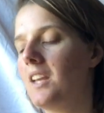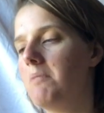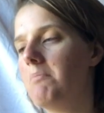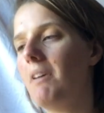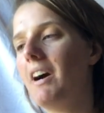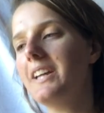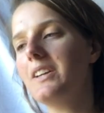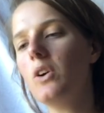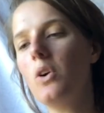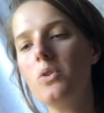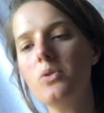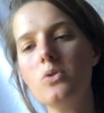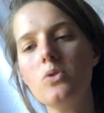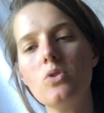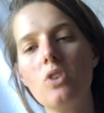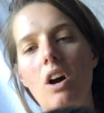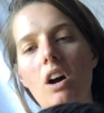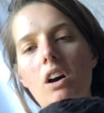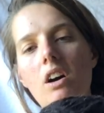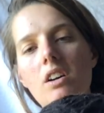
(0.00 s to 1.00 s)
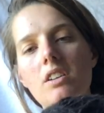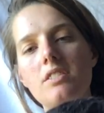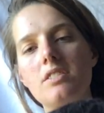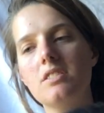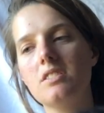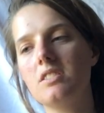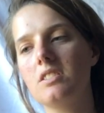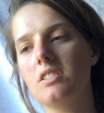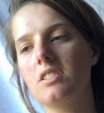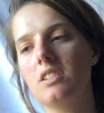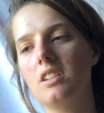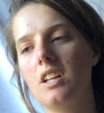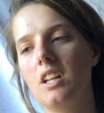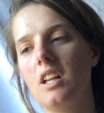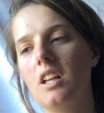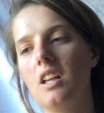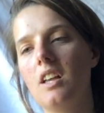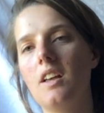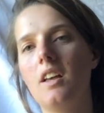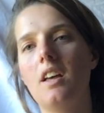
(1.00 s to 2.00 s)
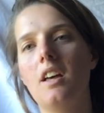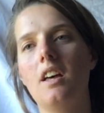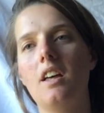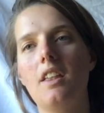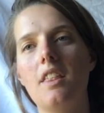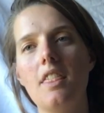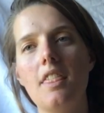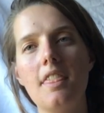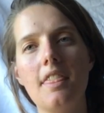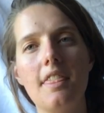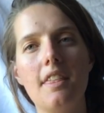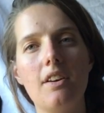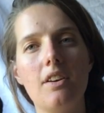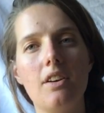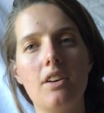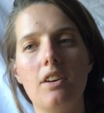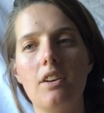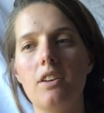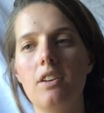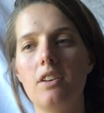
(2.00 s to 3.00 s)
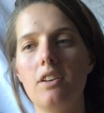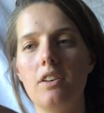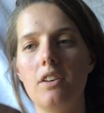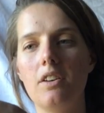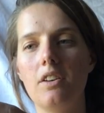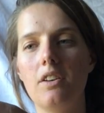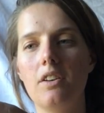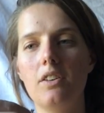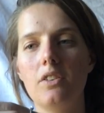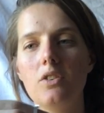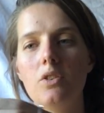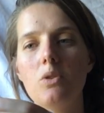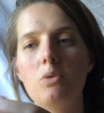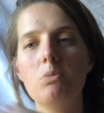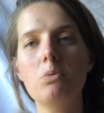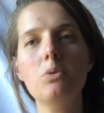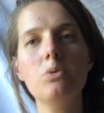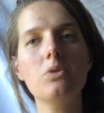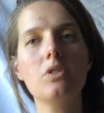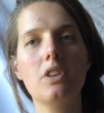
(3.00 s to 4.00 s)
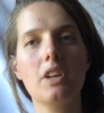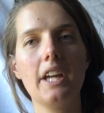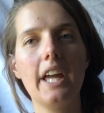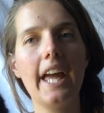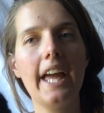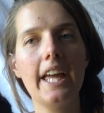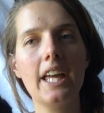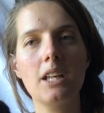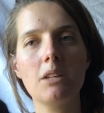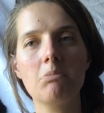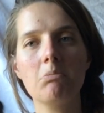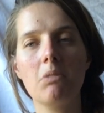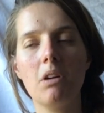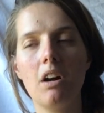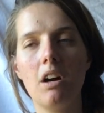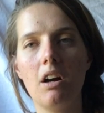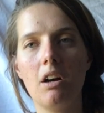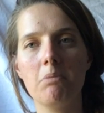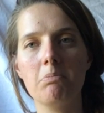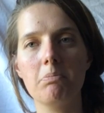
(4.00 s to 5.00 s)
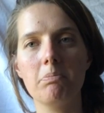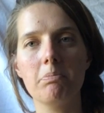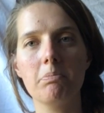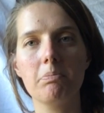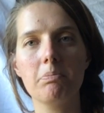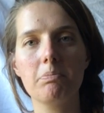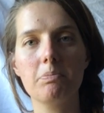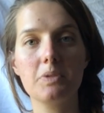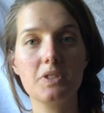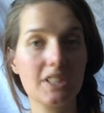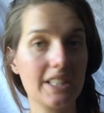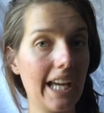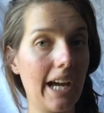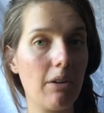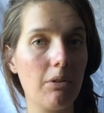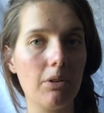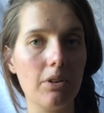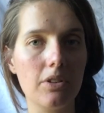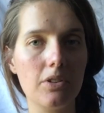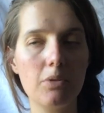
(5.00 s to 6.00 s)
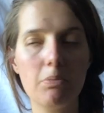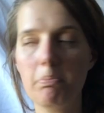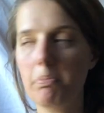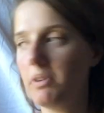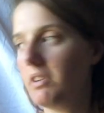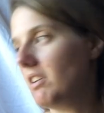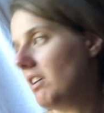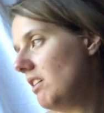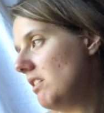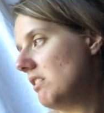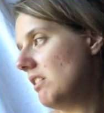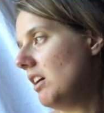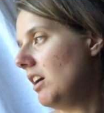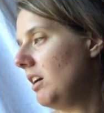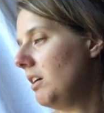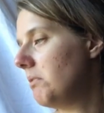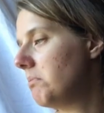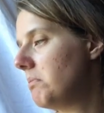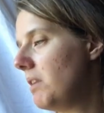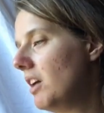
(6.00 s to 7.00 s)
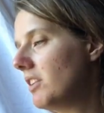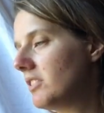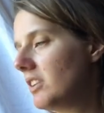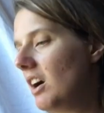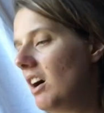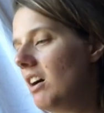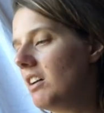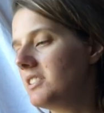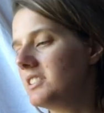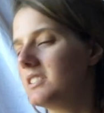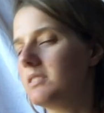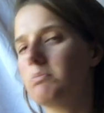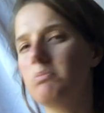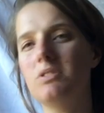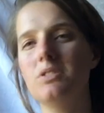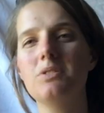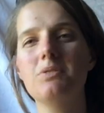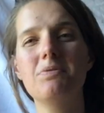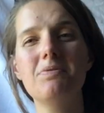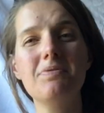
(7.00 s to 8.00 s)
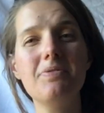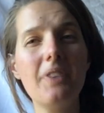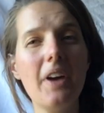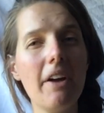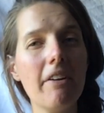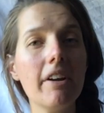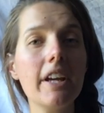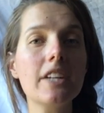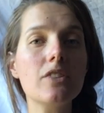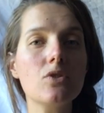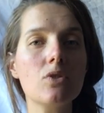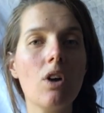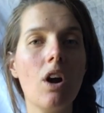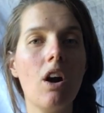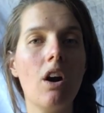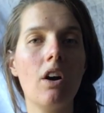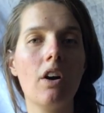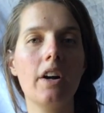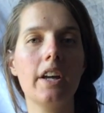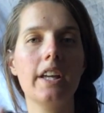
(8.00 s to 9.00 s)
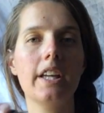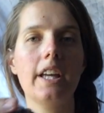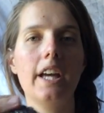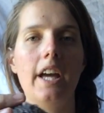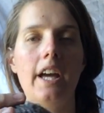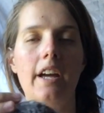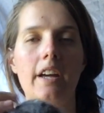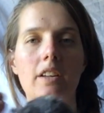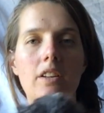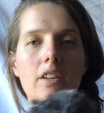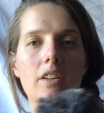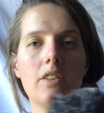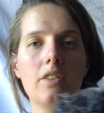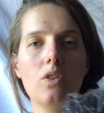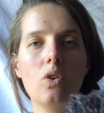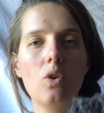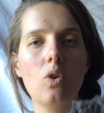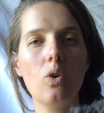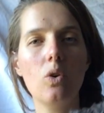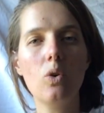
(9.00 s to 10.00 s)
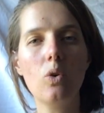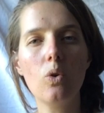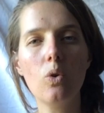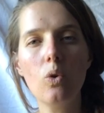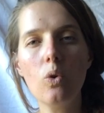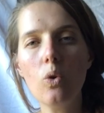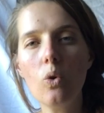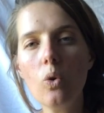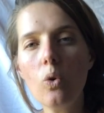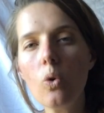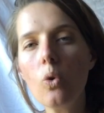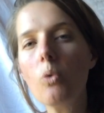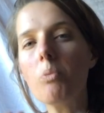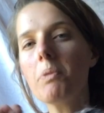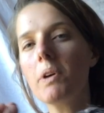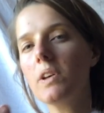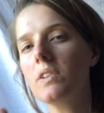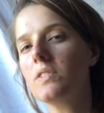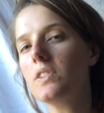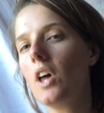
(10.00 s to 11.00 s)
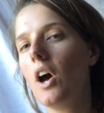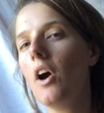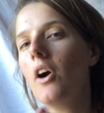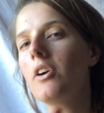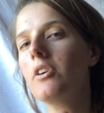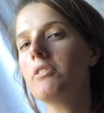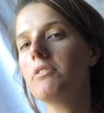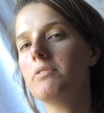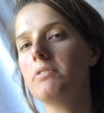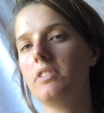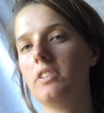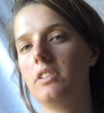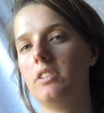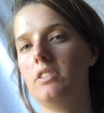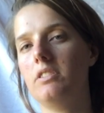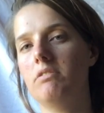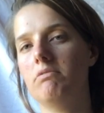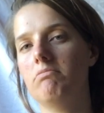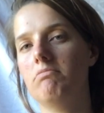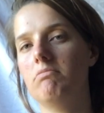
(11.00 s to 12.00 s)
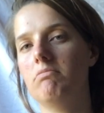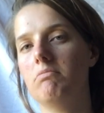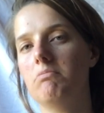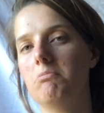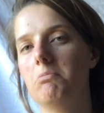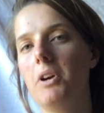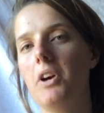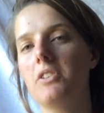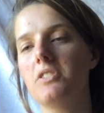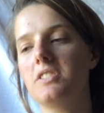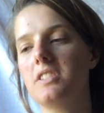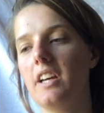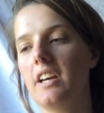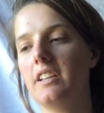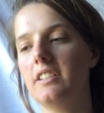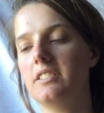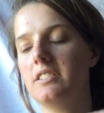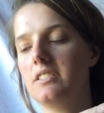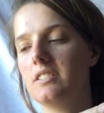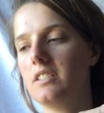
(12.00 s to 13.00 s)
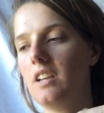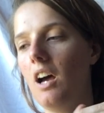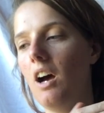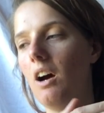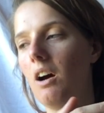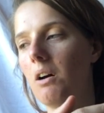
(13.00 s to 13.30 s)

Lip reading: By contrast, the wool that came scoured but uncarded was very dry and almost over processed.